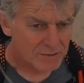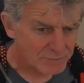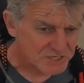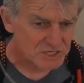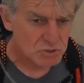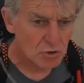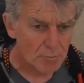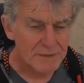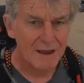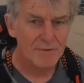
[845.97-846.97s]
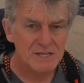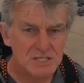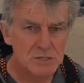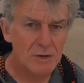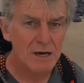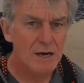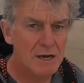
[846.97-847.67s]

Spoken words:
We just dropped down into a